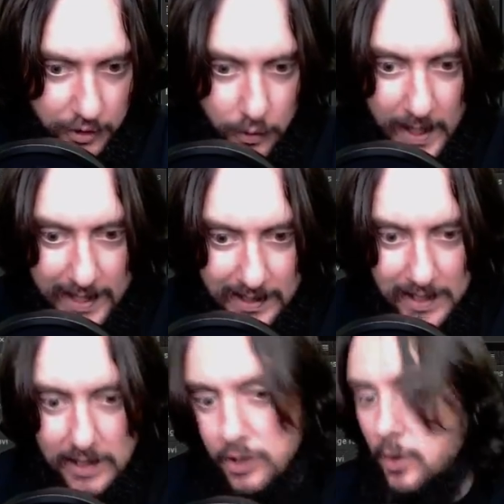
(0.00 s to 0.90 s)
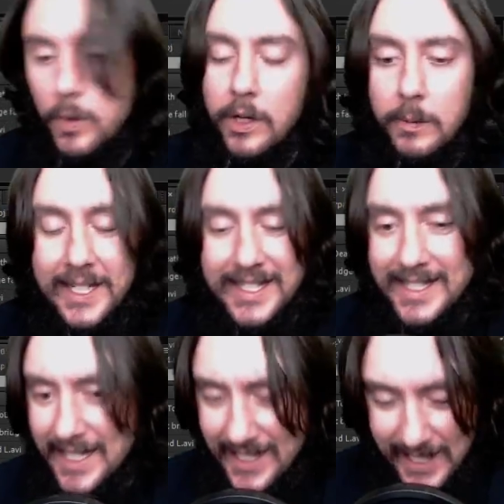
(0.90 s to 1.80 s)
Juen's is shorter, but
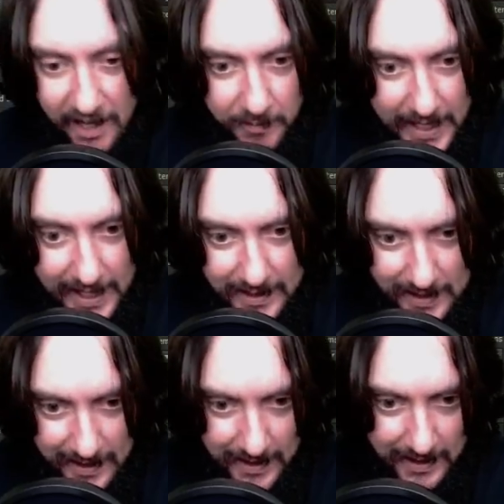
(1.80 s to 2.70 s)
it's 60 FPS.